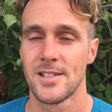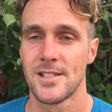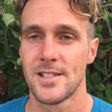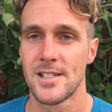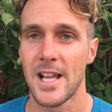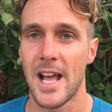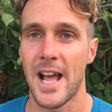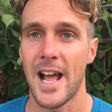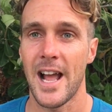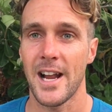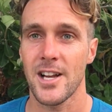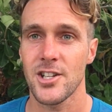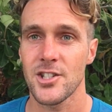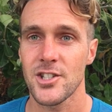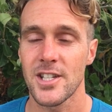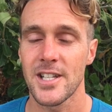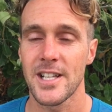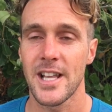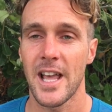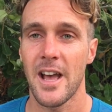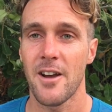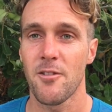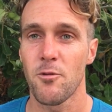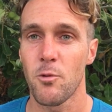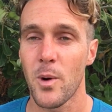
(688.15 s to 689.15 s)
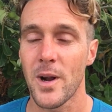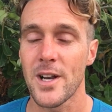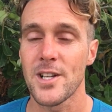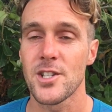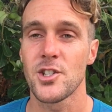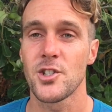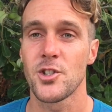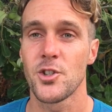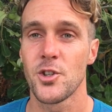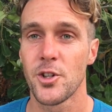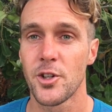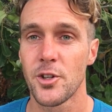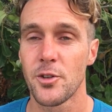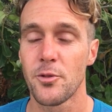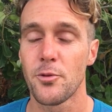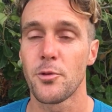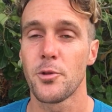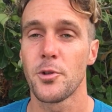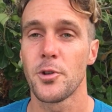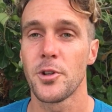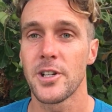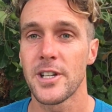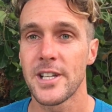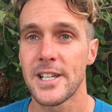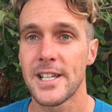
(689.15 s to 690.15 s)
to actually have one student
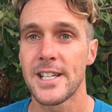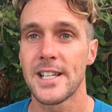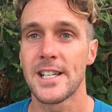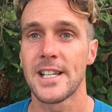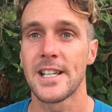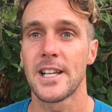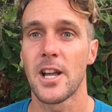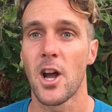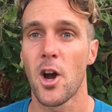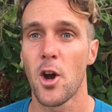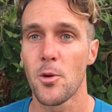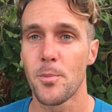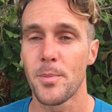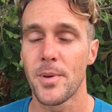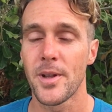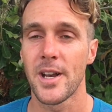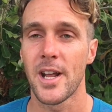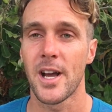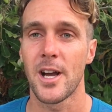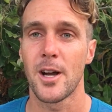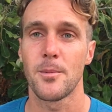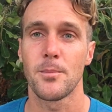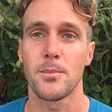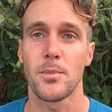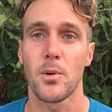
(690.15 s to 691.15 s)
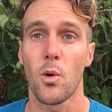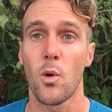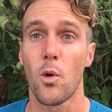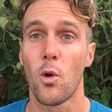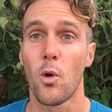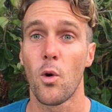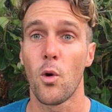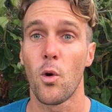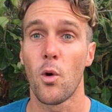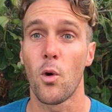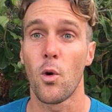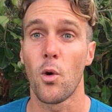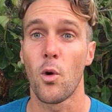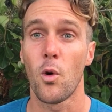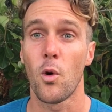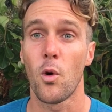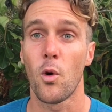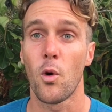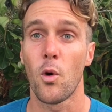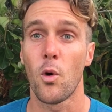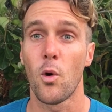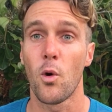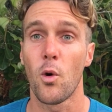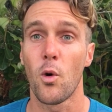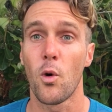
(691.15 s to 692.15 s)
really open up or be more
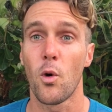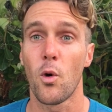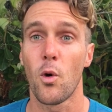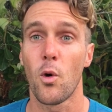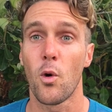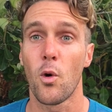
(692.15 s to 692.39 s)
real with you.